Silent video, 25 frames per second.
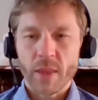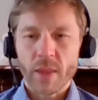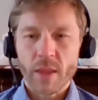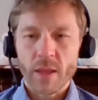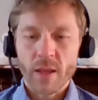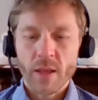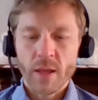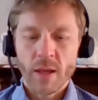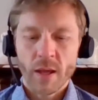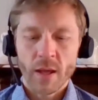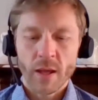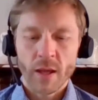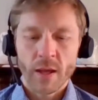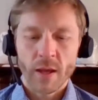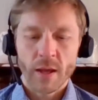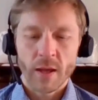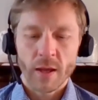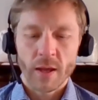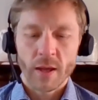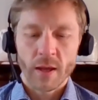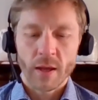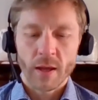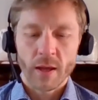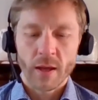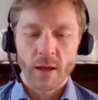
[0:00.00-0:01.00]

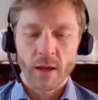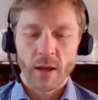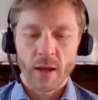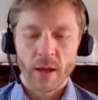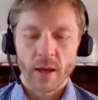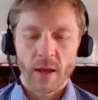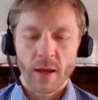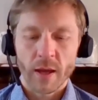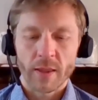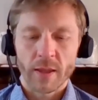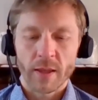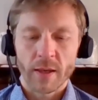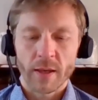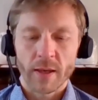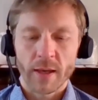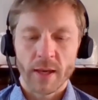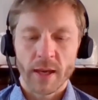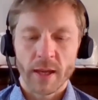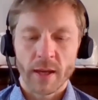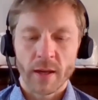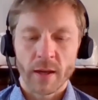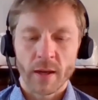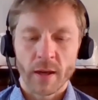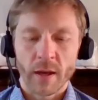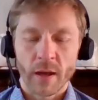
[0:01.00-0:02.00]
I think
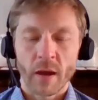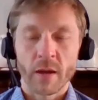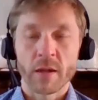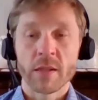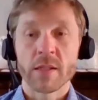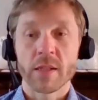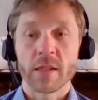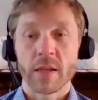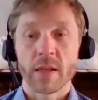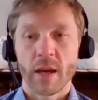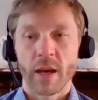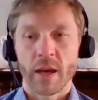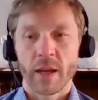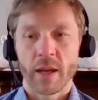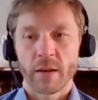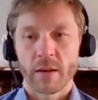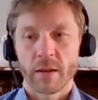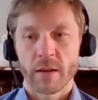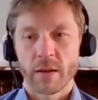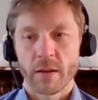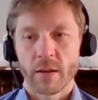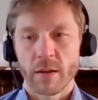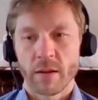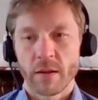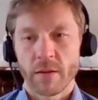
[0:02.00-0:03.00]
can underline
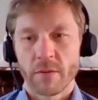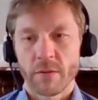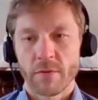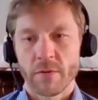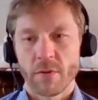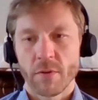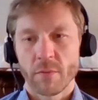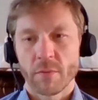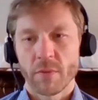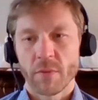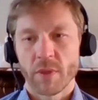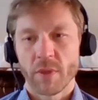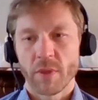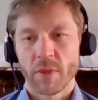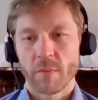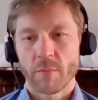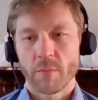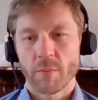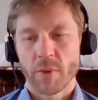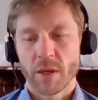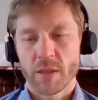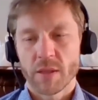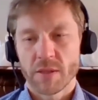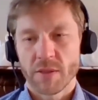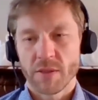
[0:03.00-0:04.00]
from the
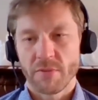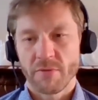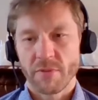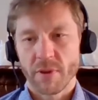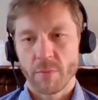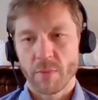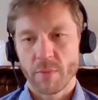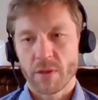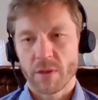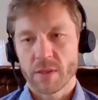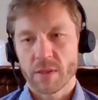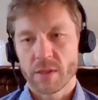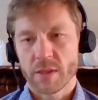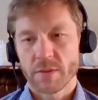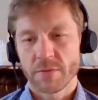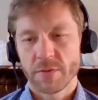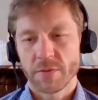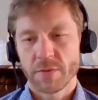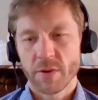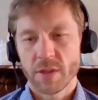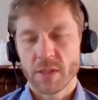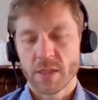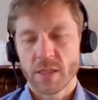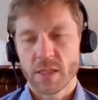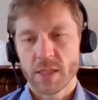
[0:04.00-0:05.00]
past 3 months. The
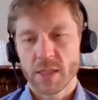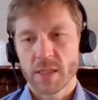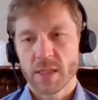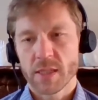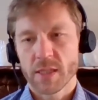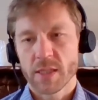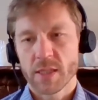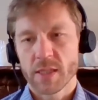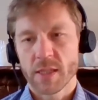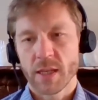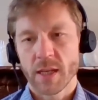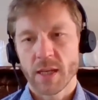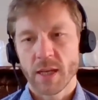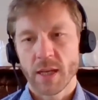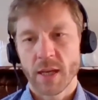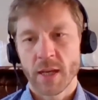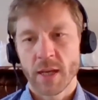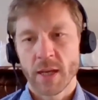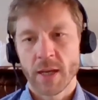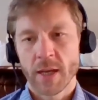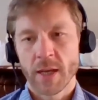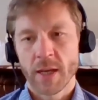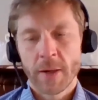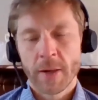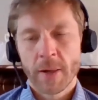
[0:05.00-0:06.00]
first is
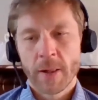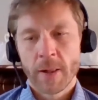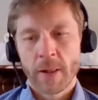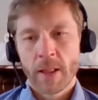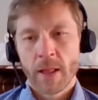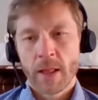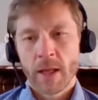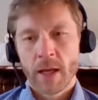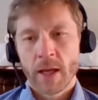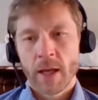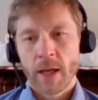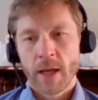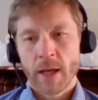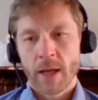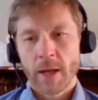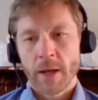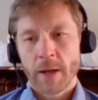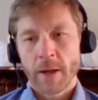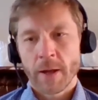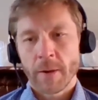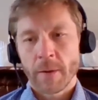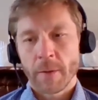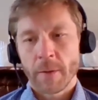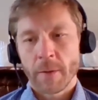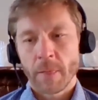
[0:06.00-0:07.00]

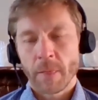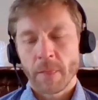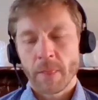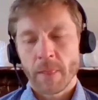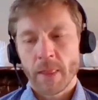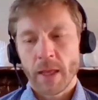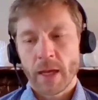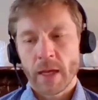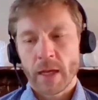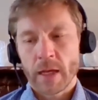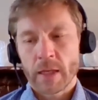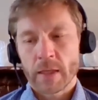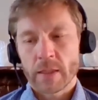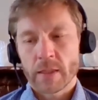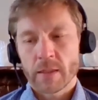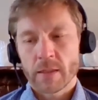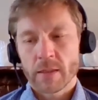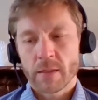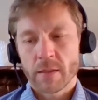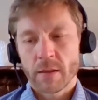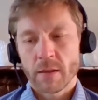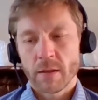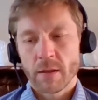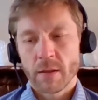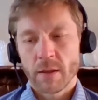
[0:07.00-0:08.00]
that
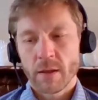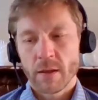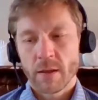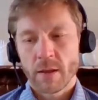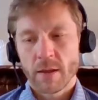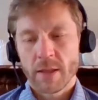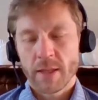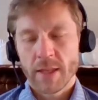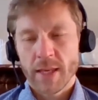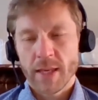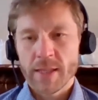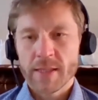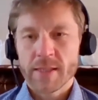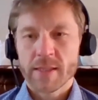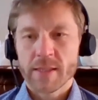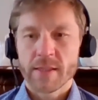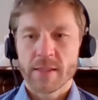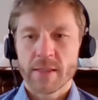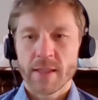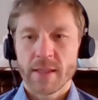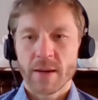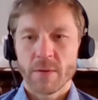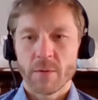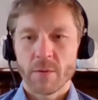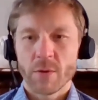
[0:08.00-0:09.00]
yes,
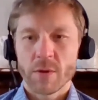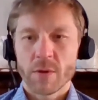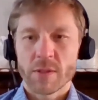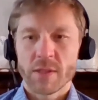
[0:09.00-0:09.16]
there was